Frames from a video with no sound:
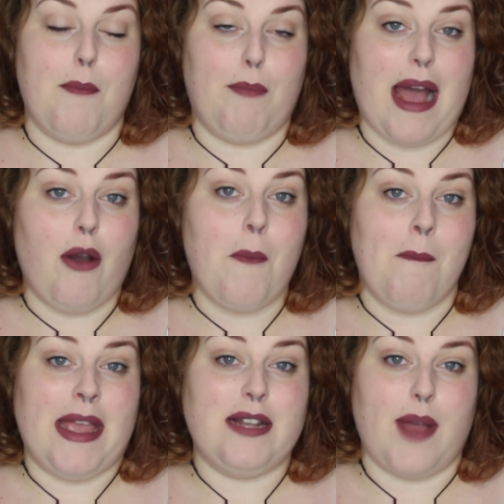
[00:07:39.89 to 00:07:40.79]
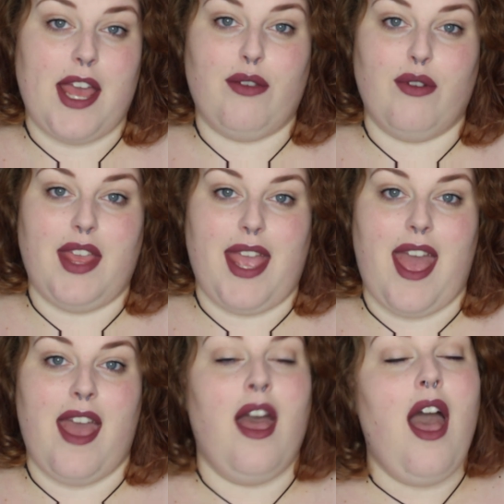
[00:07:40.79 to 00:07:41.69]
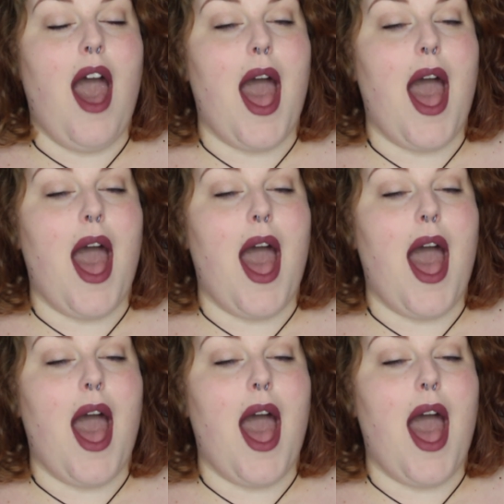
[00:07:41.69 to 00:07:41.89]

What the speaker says: about midway through the year,